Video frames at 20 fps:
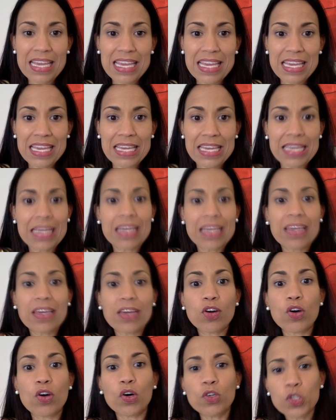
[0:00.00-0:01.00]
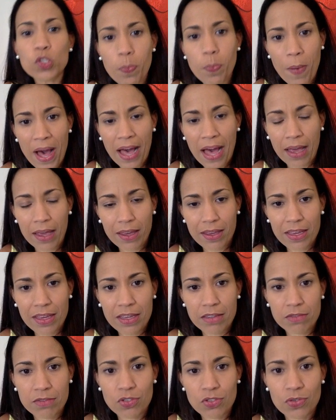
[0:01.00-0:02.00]
it goes back
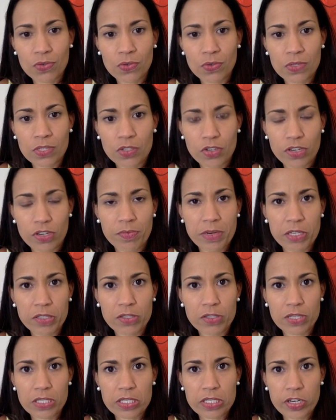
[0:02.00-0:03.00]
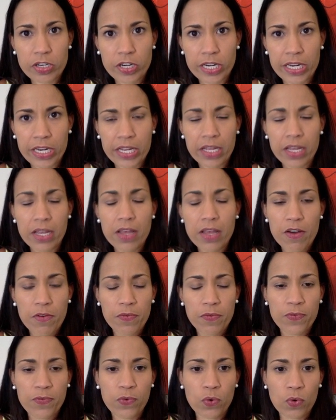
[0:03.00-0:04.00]
into the terminal cisternae
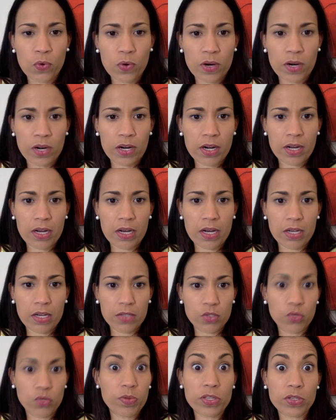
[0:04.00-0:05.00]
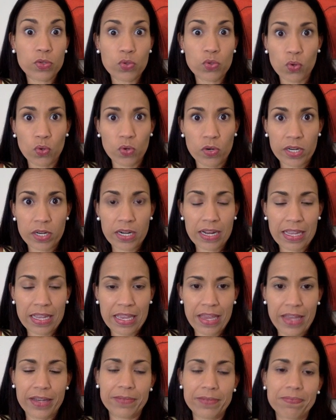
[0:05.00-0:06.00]
for to be stored
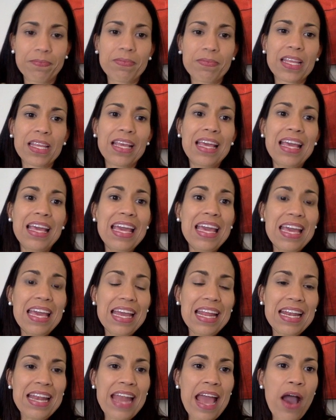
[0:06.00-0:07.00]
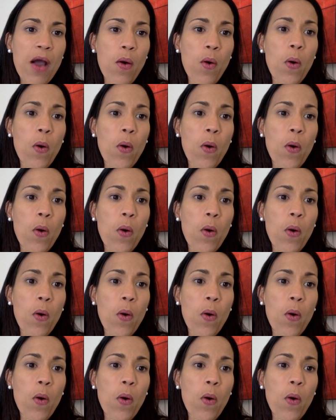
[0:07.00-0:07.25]
again. Now,